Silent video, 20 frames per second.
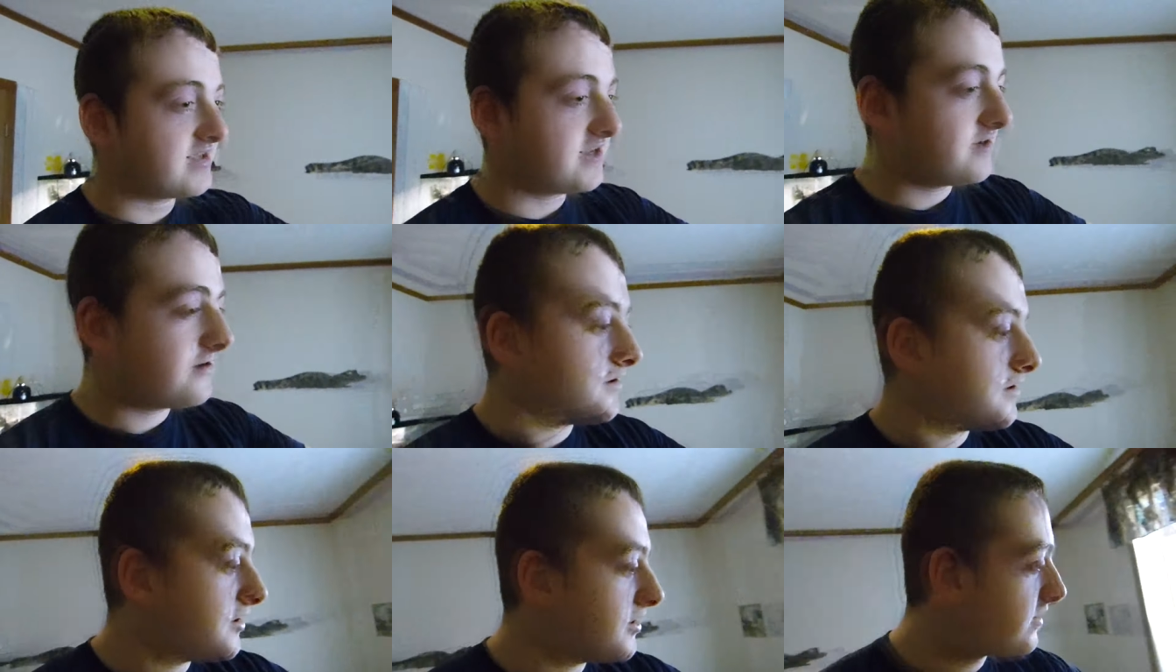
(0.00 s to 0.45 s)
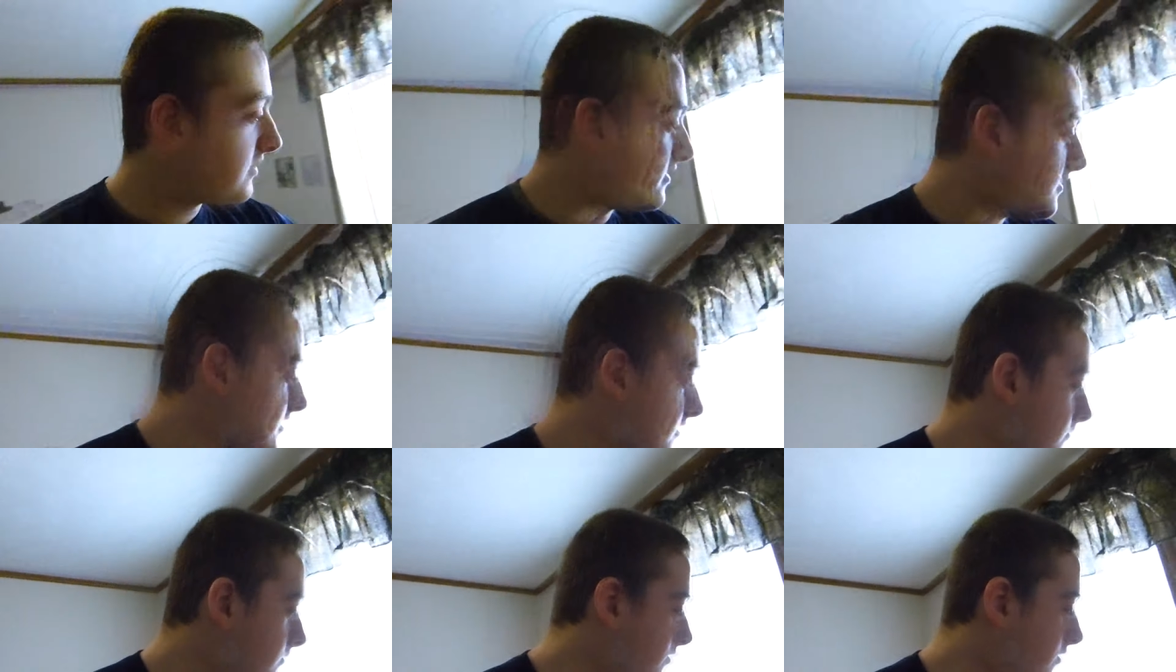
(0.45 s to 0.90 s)
here,
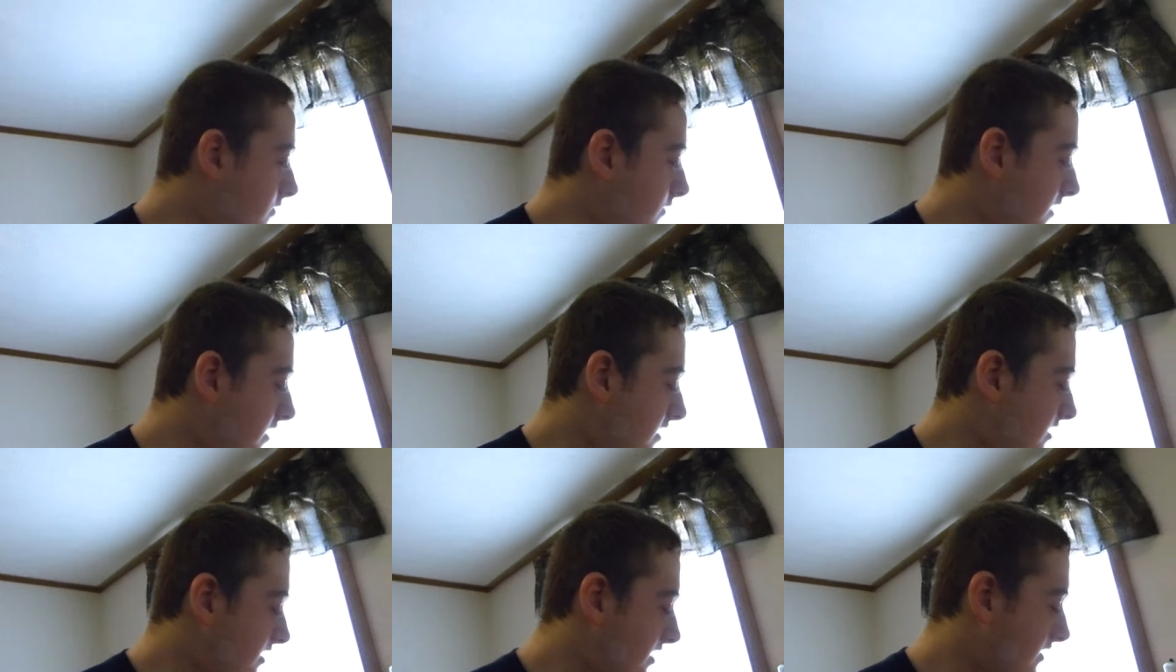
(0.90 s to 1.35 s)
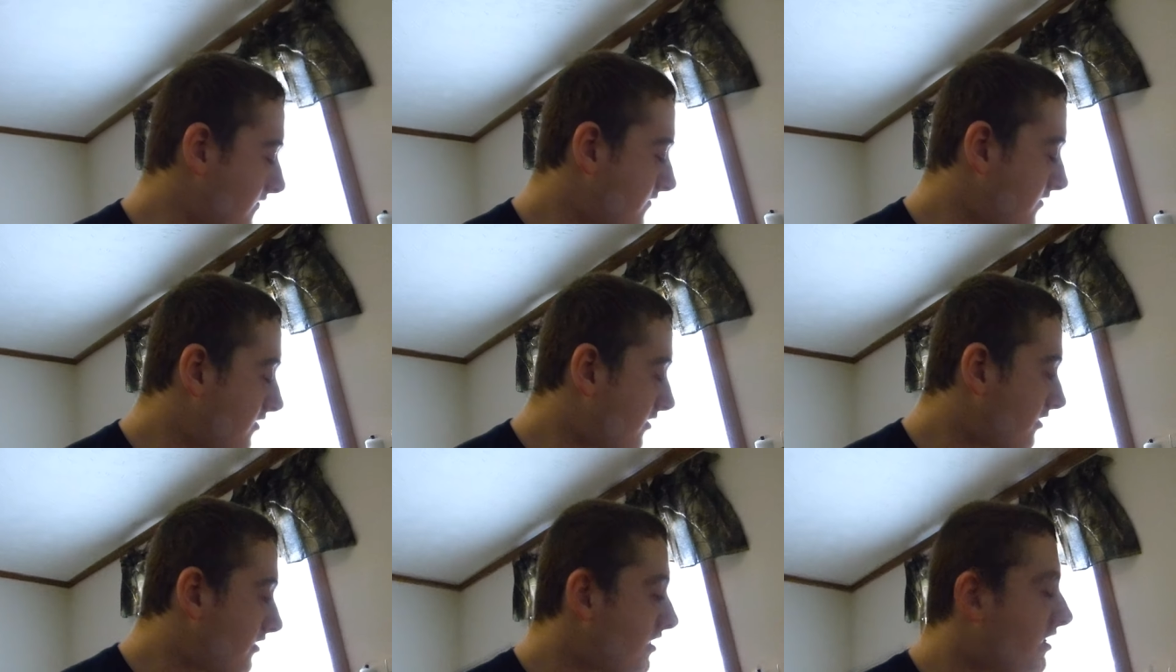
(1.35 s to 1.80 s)
and we'll go ahead and give
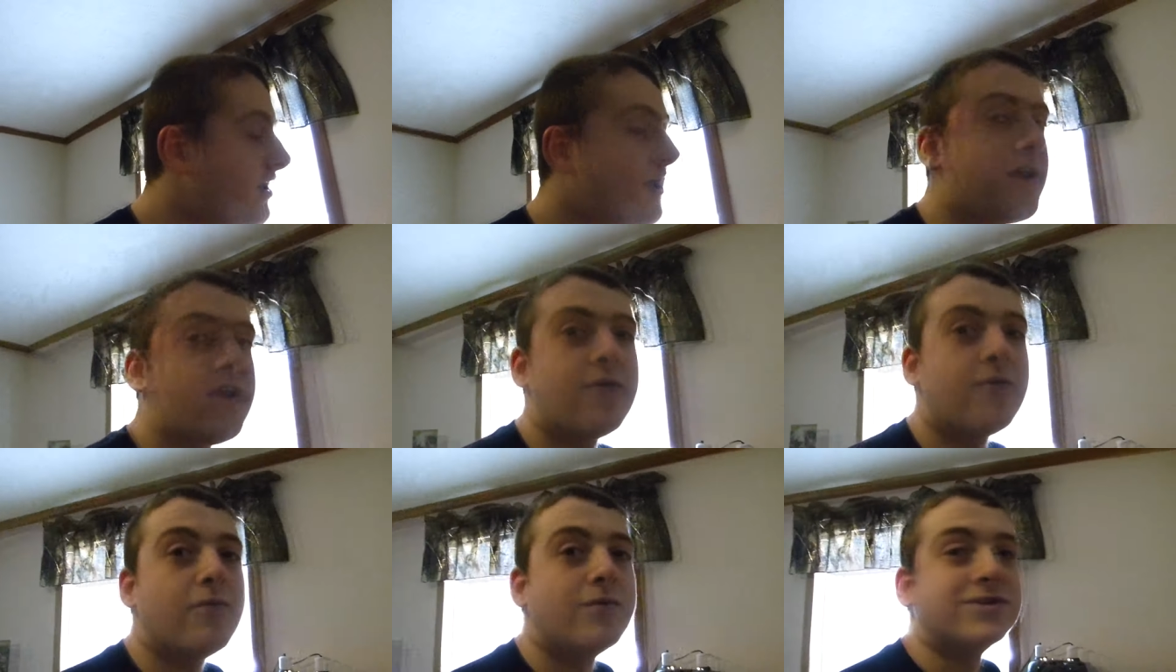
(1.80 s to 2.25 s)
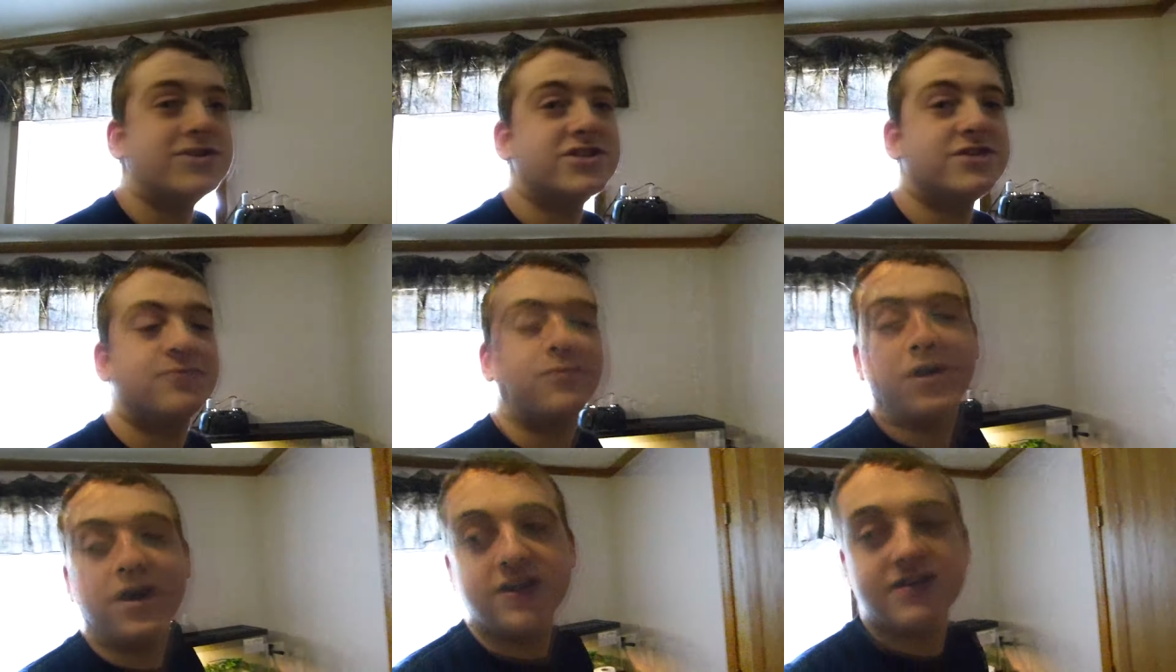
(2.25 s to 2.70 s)
her what she
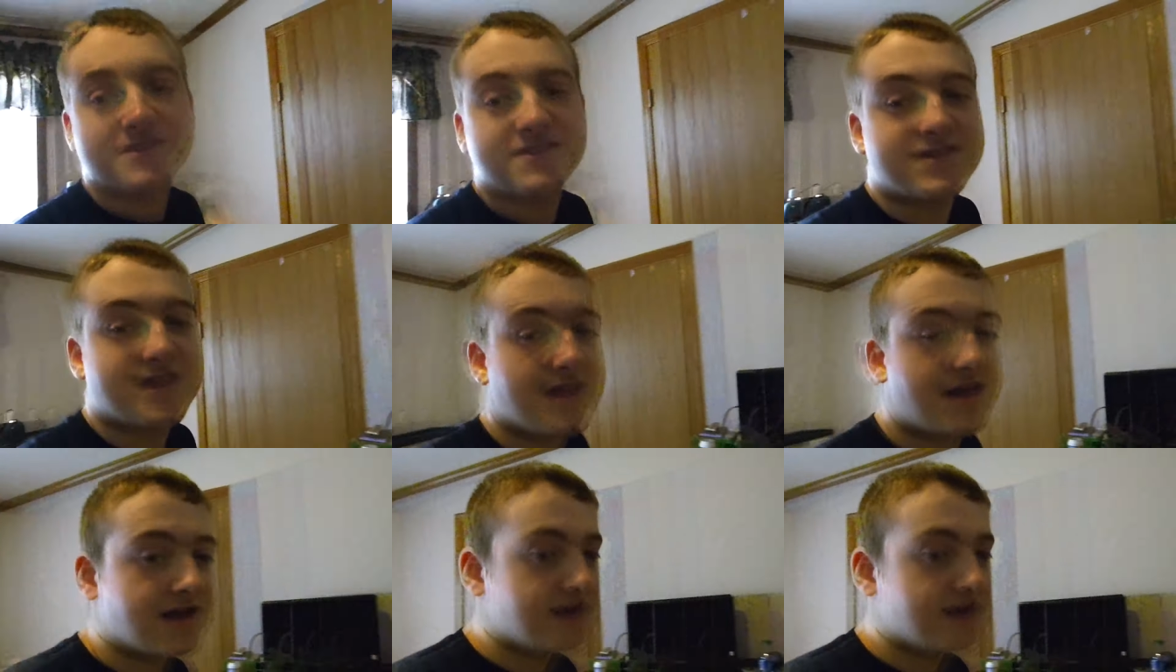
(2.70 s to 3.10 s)
wants.